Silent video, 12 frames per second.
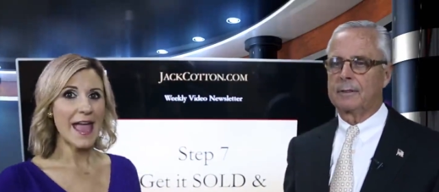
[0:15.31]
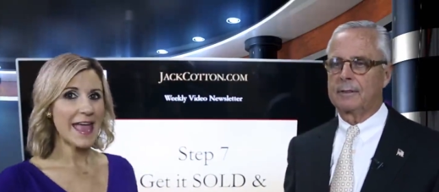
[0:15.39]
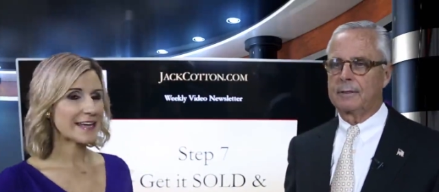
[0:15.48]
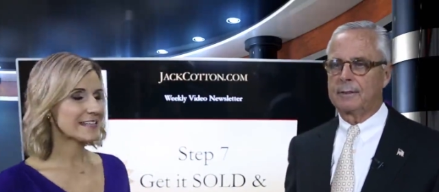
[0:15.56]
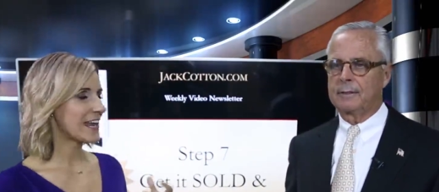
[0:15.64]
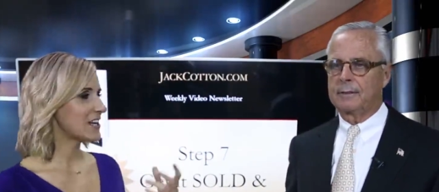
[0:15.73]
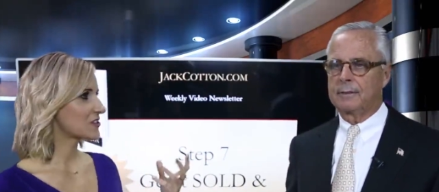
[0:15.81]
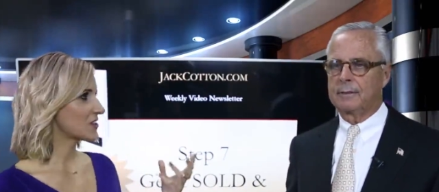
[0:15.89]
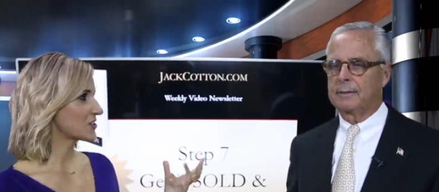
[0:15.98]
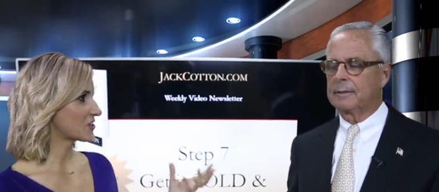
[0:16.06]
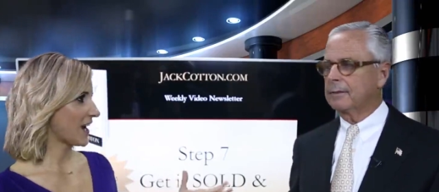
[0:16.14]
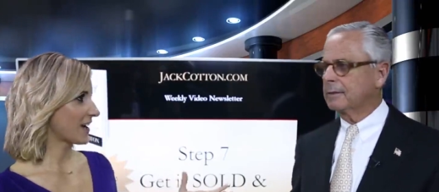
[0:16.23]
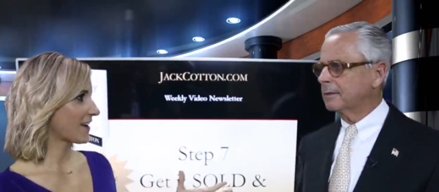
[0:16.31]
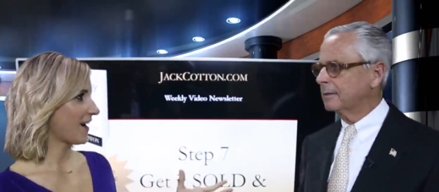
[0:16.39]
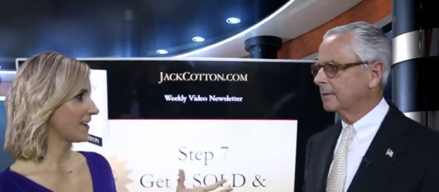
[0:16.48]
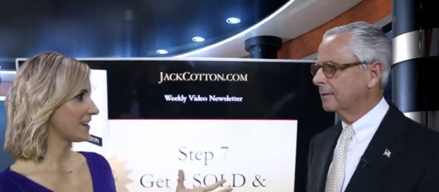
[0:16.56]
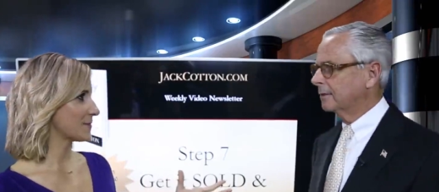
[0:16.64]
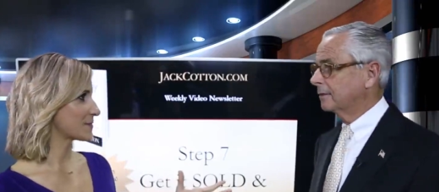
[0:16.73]
Speaker 1: and agent Jack
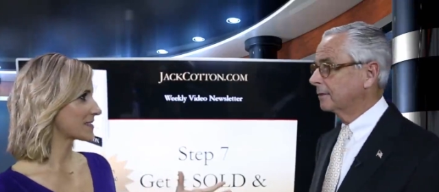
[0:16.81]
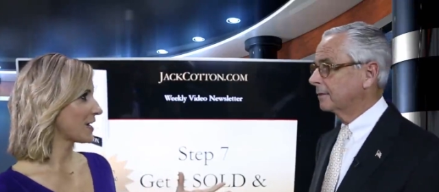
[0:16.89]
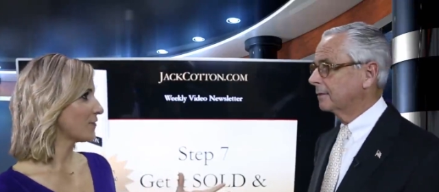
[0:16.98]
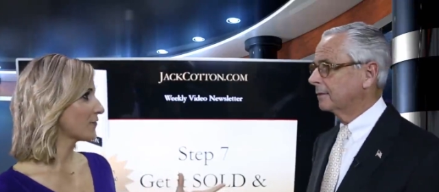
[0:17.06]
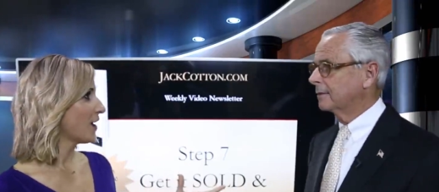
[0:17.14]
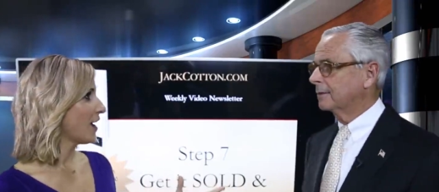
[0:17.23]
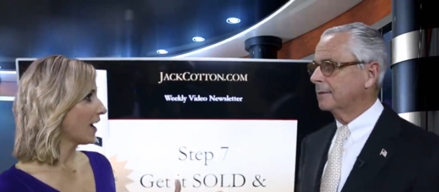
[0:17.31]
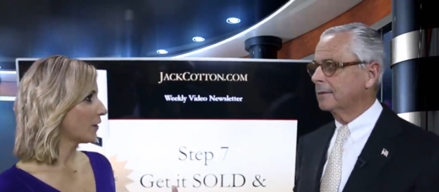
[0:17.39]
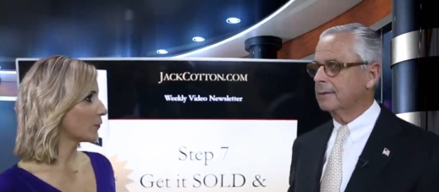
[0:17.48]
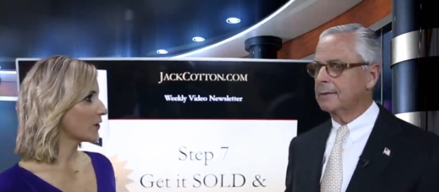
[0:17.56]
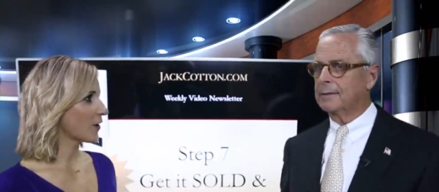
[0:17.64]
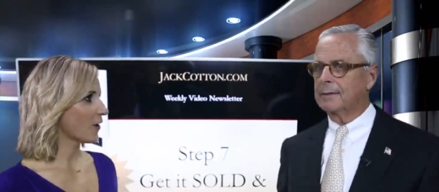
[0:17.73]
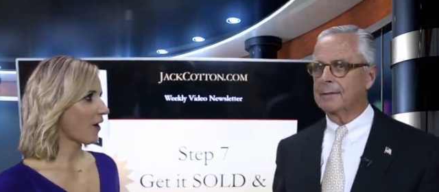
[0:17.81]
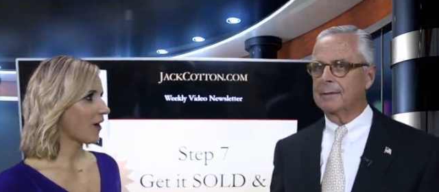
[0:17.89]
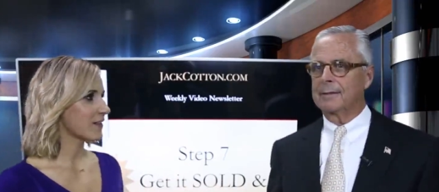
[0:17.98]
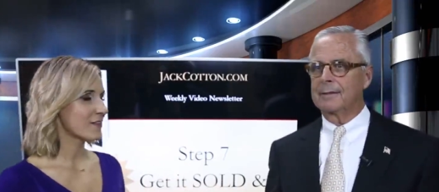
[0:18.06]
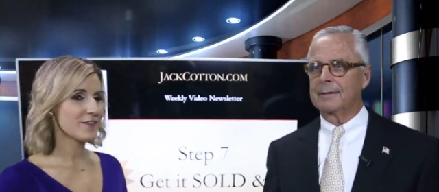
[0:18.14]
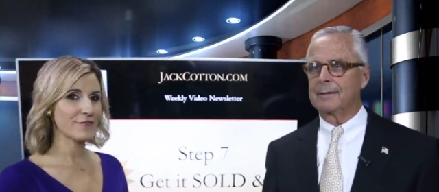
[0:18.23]
Cotton himself, and we are
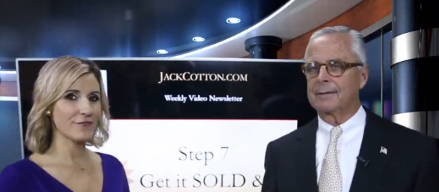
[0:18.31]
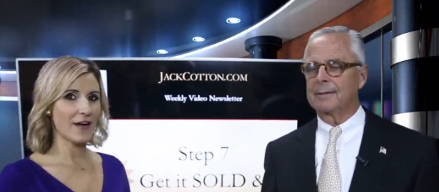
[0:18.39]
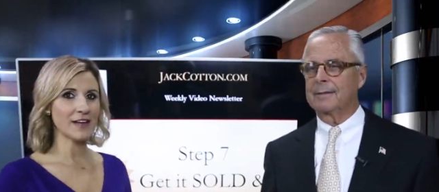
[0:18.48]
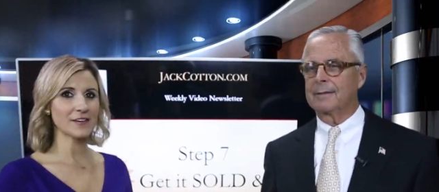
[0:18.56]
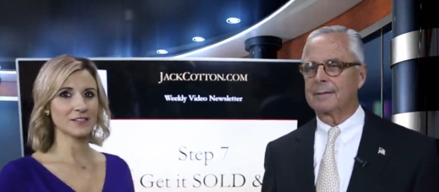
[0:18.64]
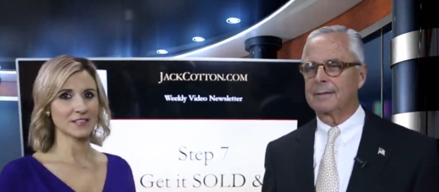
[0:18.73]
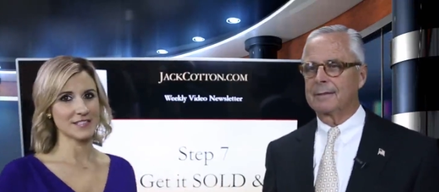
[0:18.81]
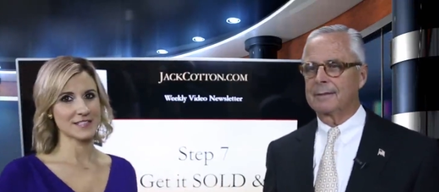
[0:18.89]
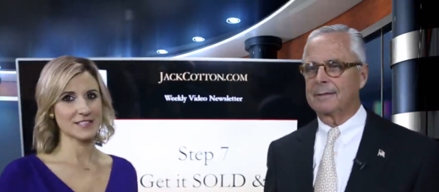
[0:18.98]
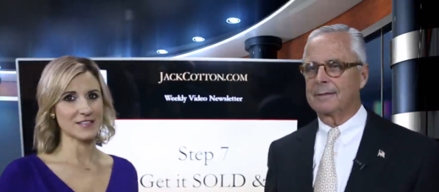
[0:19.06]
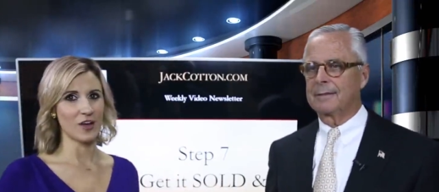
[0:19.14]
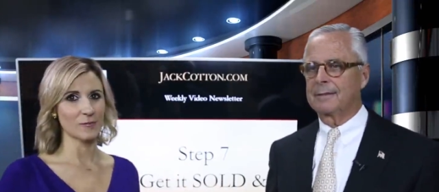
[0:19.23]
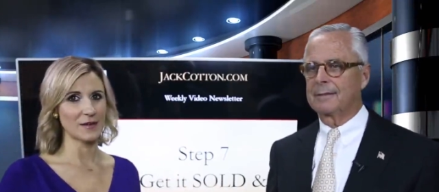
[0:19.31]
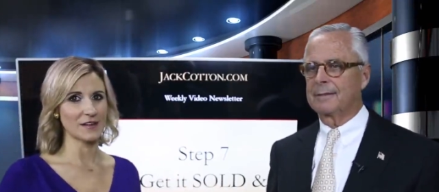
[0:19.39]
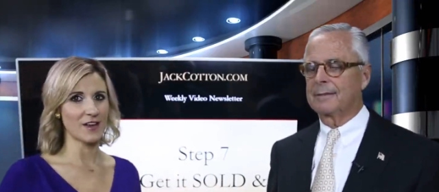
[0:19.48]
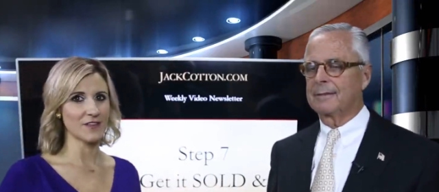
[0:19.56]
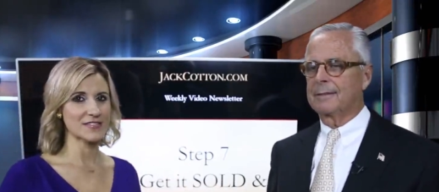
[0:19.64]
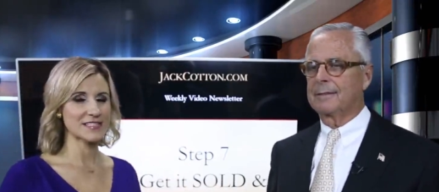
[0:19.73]
on the final
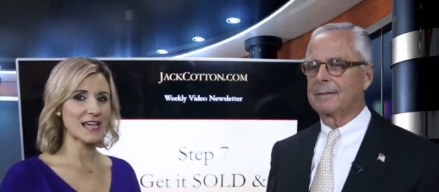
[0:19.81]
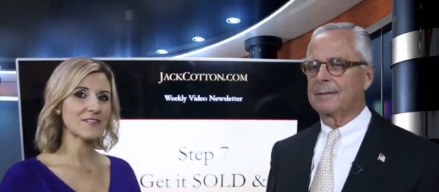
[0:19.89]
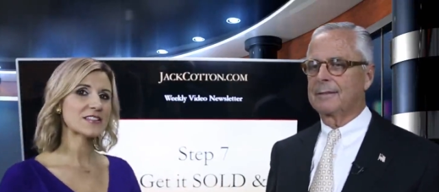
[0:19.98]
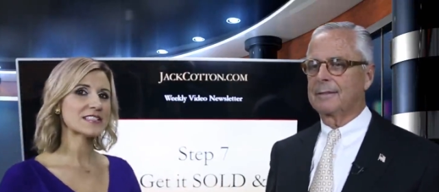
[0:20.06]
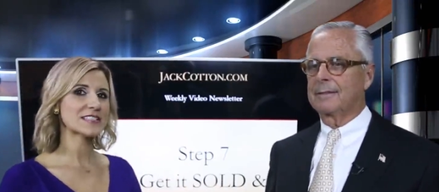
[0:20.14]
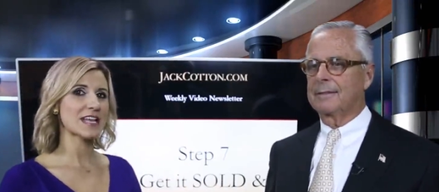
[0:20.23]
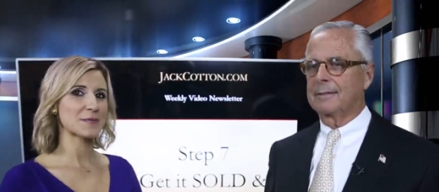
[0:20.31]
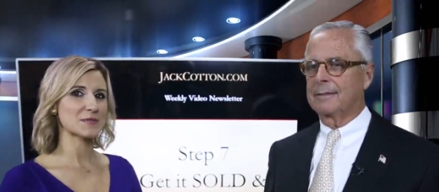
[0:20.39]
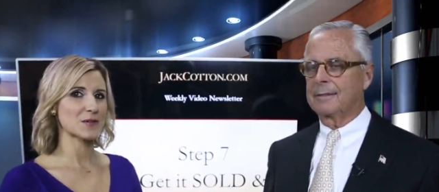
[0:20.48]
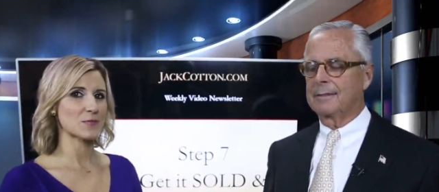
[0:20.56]
installment of Seven Steps